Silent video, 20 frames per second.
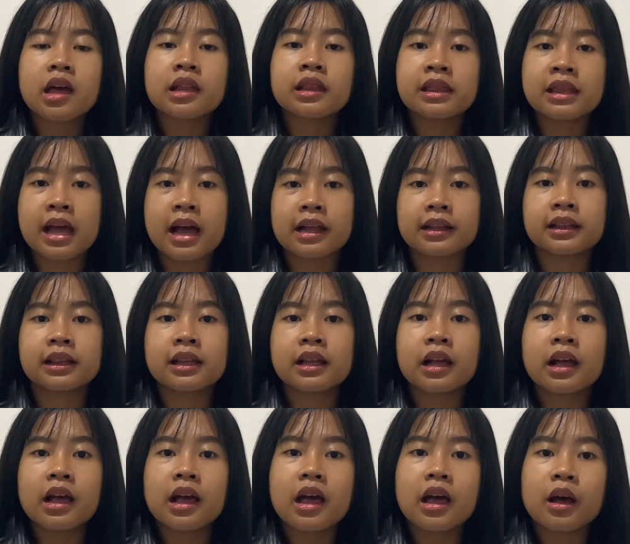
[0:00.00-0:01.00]
that
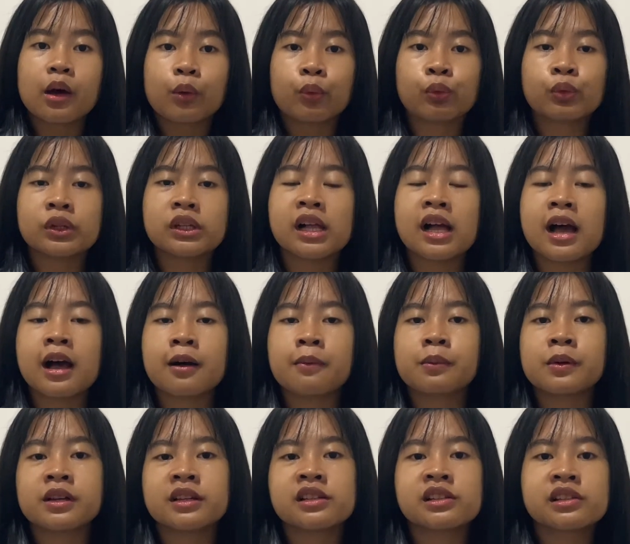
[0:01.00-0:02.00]
will help
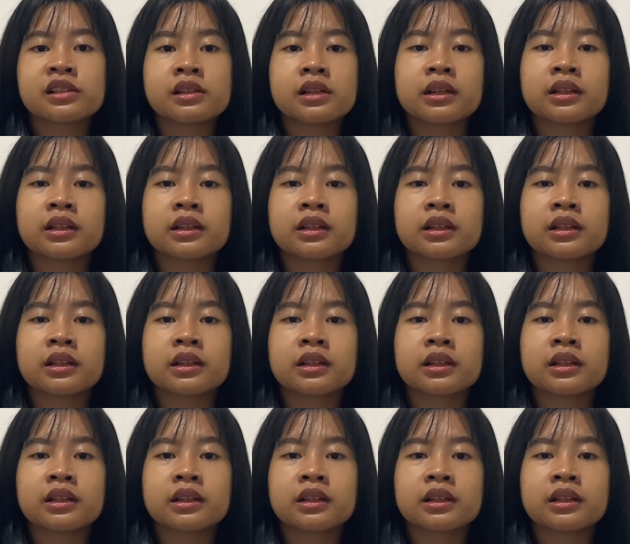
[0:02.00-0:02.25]
us